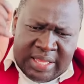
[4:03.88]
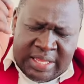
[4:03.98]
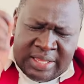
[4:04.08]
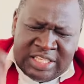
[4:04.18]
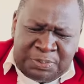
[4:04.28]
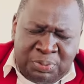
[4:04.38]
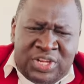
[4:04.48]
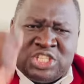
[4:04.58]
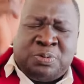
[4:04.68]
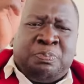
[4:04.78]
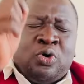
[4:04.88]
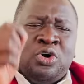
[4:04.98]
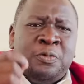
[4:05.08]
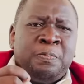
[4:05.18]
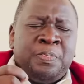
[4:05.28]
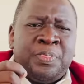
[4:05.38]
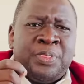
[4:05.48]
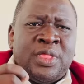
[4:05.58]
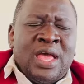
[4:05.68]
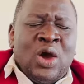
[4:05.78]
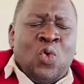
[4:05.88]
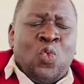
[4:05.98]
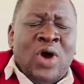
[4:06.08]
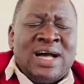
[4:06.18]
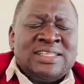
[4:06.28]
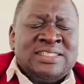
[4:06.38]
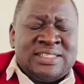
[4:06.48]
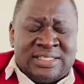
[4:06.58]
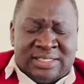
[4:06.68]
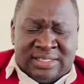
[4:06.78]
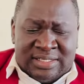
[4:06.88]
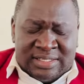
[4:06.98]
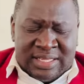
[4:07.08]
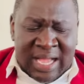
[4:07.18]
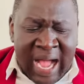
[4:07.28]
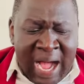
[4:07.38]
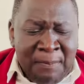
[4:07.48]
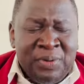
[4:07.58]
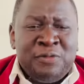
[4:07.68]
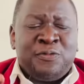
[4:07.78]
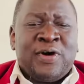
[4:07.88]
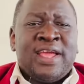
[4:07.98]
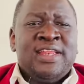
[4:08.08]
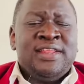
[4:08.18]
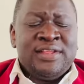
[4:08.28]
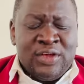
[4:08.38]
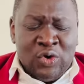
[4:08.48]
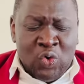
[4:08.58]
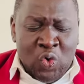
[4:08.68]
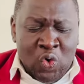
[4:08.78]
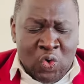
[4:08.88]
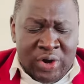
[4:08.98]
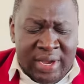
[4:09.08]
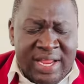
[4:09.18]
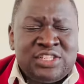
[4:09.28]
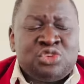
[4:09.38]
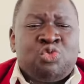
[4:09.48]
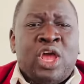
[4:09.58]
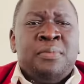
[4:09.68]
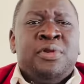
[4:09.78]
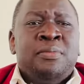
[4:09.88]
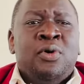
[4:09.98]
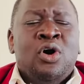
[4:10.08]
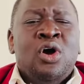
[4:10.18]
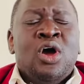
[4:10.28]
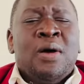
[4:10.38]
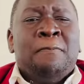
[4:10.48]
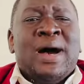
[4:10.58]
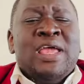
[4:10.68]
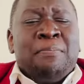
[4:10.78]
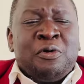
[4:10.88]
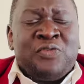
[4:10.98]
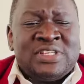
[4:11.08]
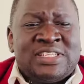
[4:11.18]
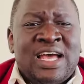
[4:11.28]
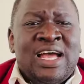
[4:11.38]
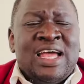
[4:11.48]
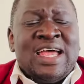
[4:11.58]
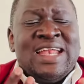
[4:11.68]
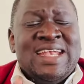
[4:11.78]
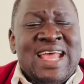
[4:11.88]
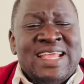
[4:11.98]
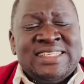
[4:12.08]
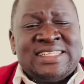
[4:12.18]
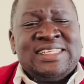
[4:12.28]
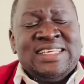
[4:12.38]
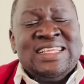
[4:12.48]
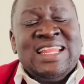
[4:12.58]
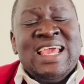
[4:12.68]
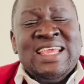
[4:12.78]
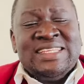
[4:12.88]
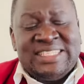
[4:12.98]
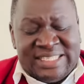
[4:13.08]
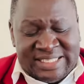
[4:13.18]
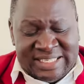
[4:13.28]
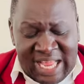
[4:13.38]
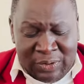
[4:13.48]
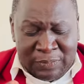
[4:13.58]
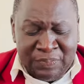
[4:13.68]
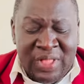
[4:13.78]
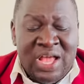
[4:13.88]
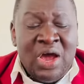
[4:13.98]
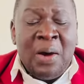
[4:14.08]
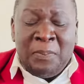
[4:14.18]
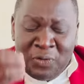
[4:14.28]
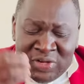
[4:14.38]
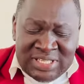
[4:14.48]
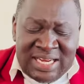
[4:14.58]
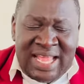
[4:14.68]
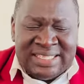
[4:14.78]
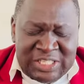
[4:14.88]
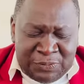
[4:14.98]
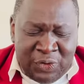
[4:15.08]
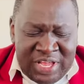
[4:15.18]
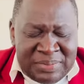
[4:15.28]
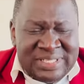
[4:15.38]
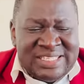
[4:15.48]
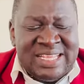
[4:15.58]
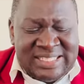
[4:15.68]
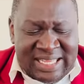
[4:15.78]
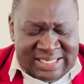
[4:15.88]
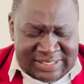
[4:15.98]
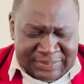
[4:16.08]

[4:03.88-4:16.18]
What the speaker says: this principle was amplified or described more by Professor Dicey in the 80s. Now, Professor Dicey, for him, says that